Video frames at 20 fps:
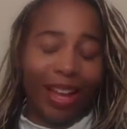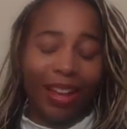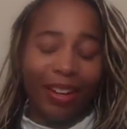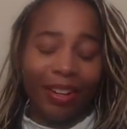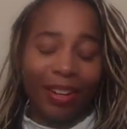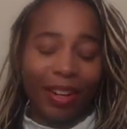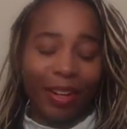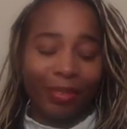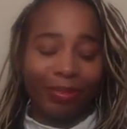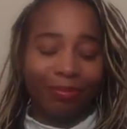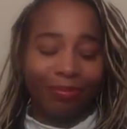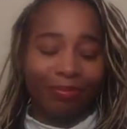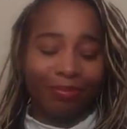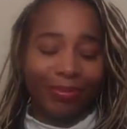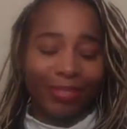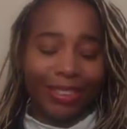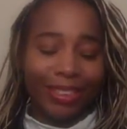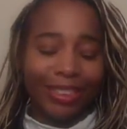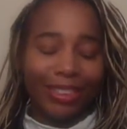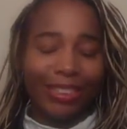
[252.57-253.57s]
I don't know.
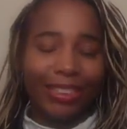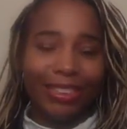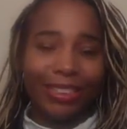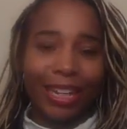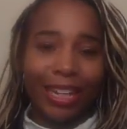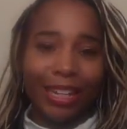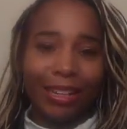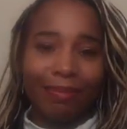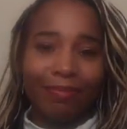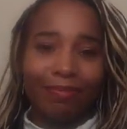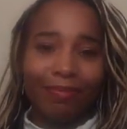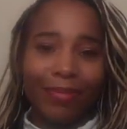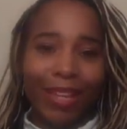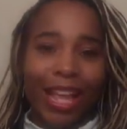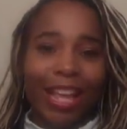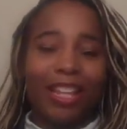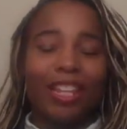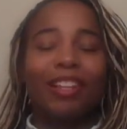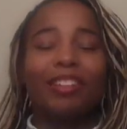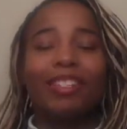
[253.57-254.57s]
Just saying.
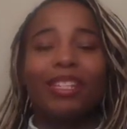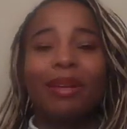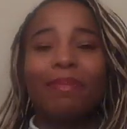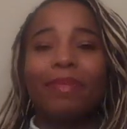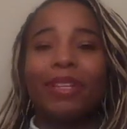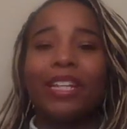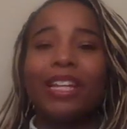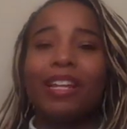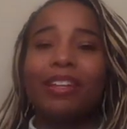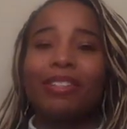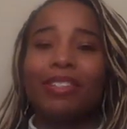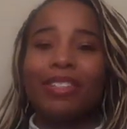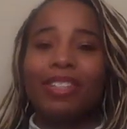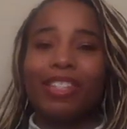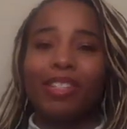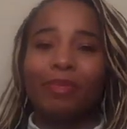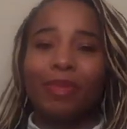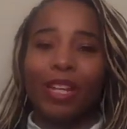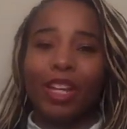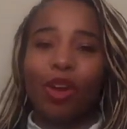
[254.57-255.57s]
Now, something else
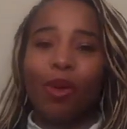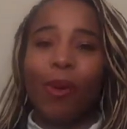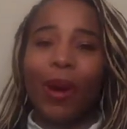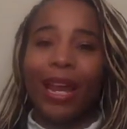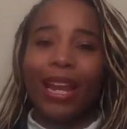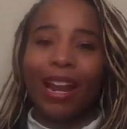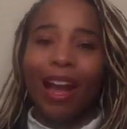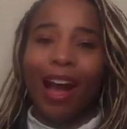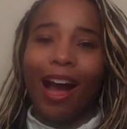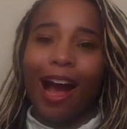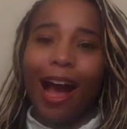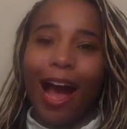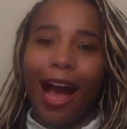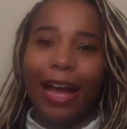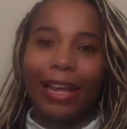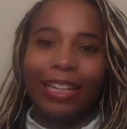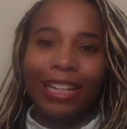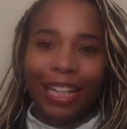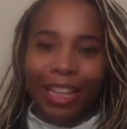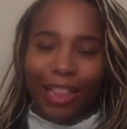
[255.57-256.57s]
that's been quite
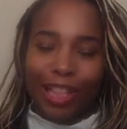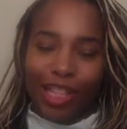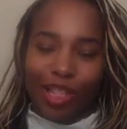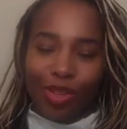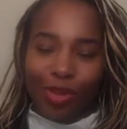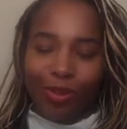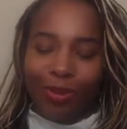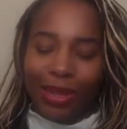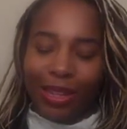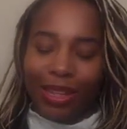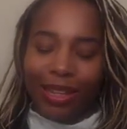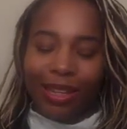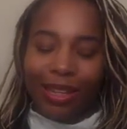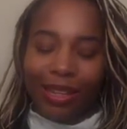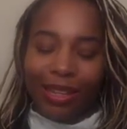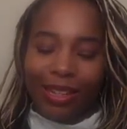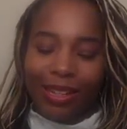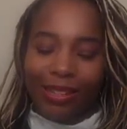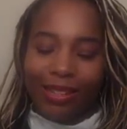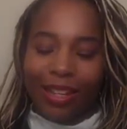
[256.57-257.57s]
odd this week
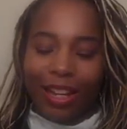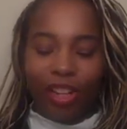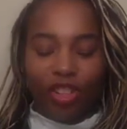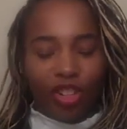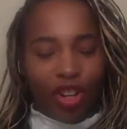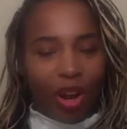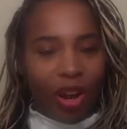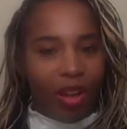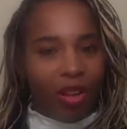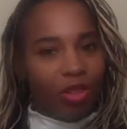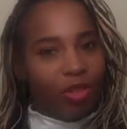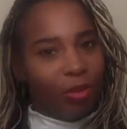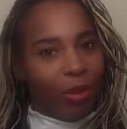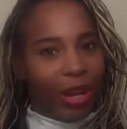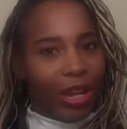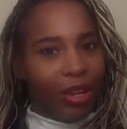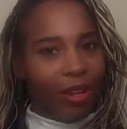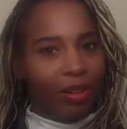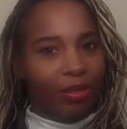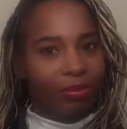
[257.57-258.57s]
is Charles
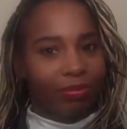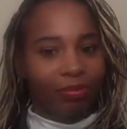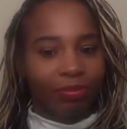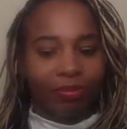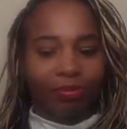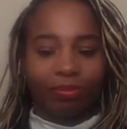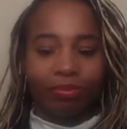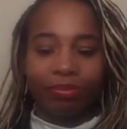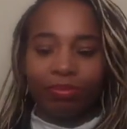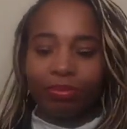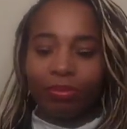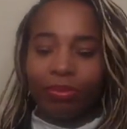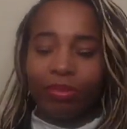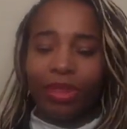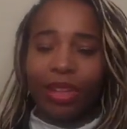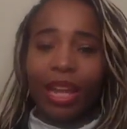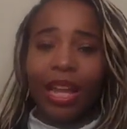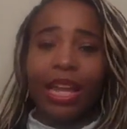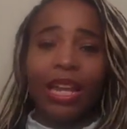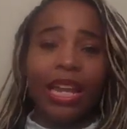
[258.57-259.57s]
Rangel.
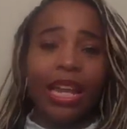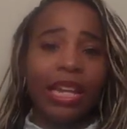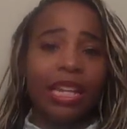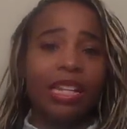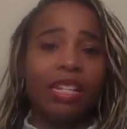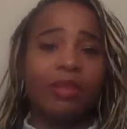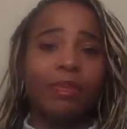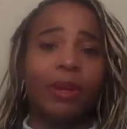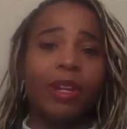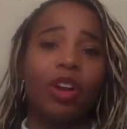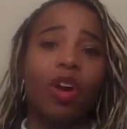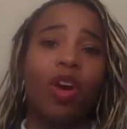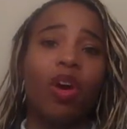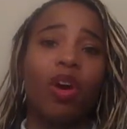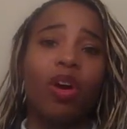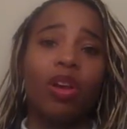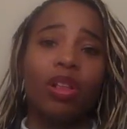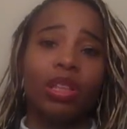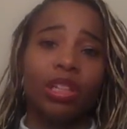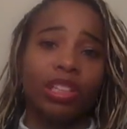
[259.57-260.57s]
And that he's been
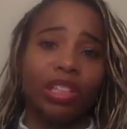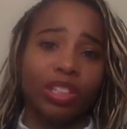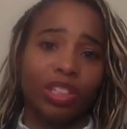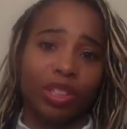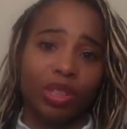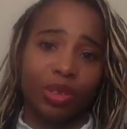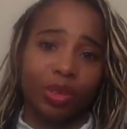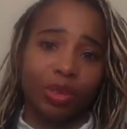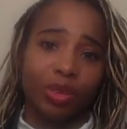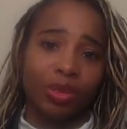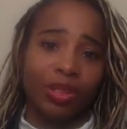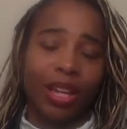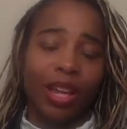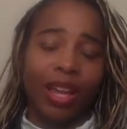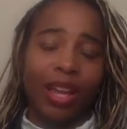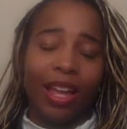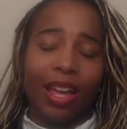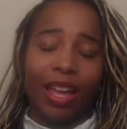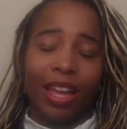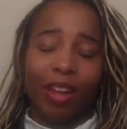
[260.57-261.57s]
all in the news
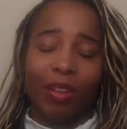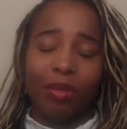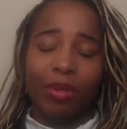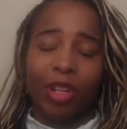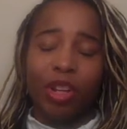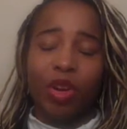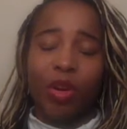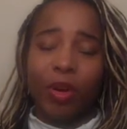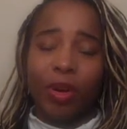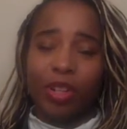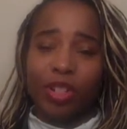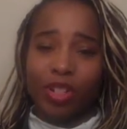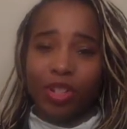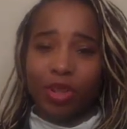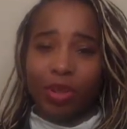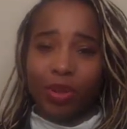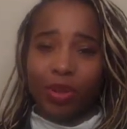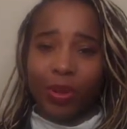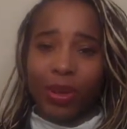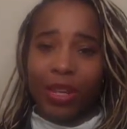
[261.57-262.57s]
in regards
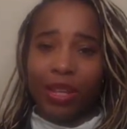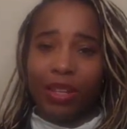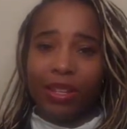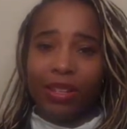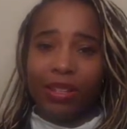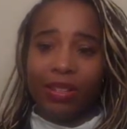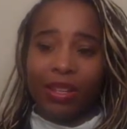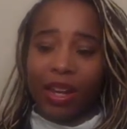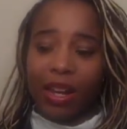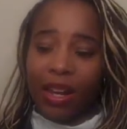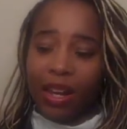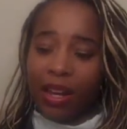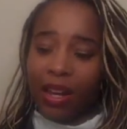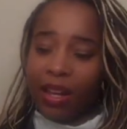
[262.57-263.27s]
to his